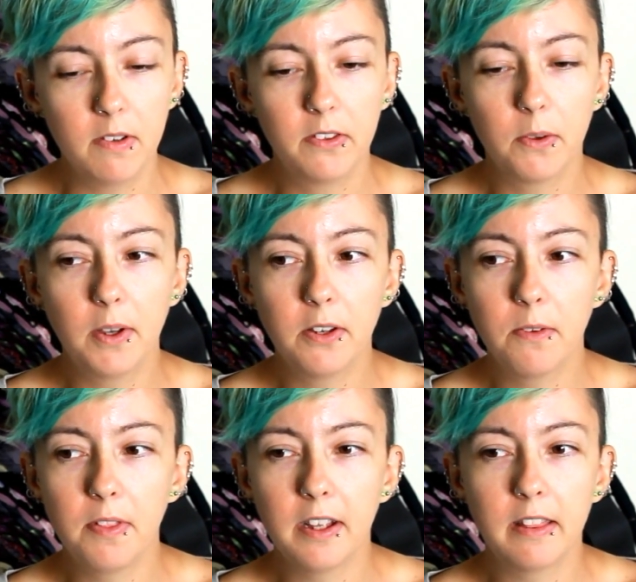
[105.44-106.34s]
So I
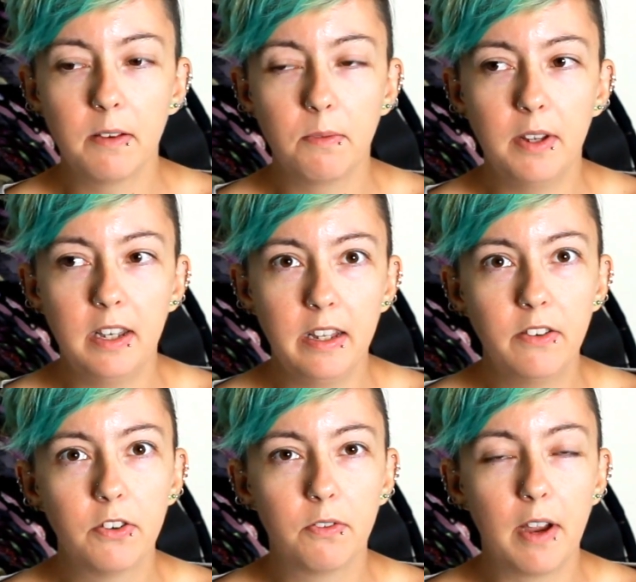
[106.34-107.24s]
don't think that we
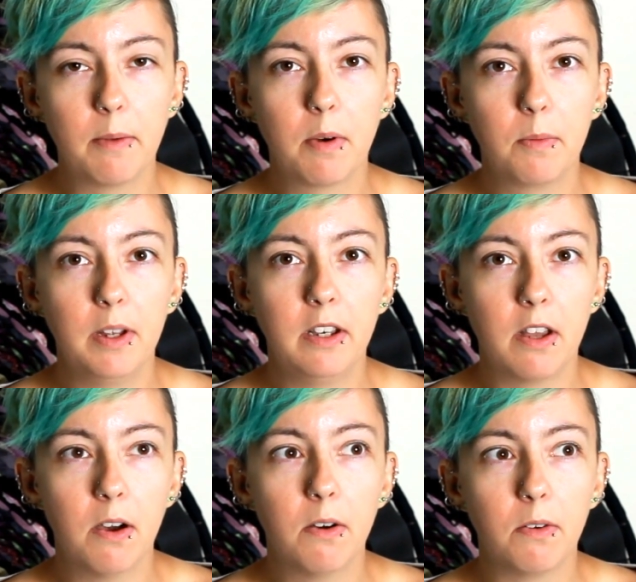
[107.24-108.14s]
need to write what we
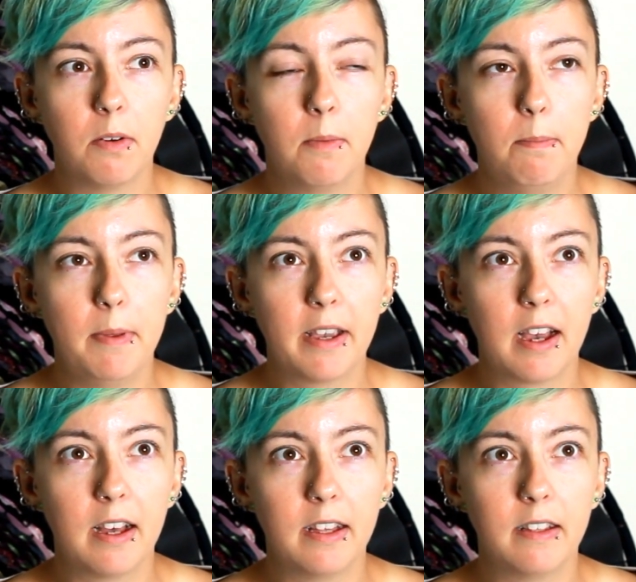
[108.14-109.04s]
know,
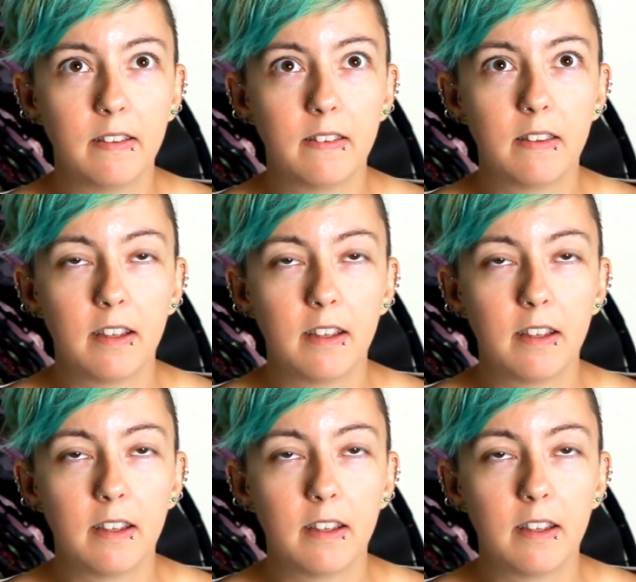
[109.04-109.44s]
because